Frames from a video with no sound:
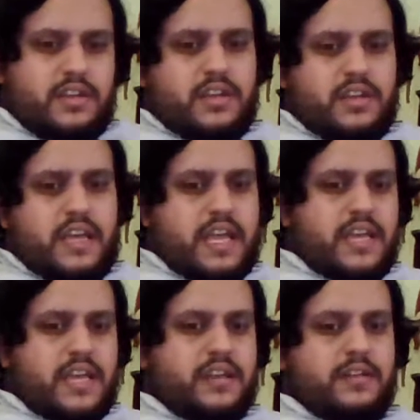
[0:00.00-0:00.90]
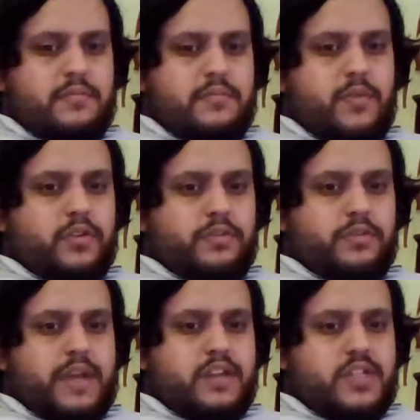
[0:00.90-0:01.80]
and Mulder
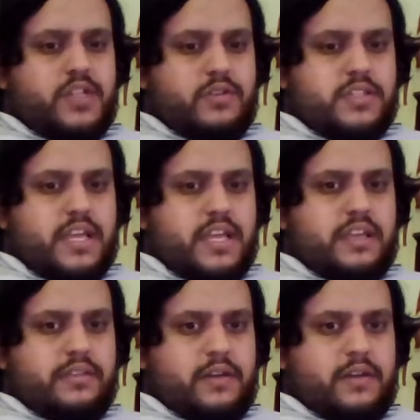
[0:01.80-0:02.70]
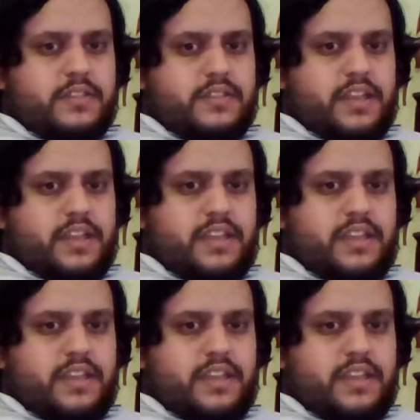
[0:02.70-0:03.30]
made a joke saying that that was like,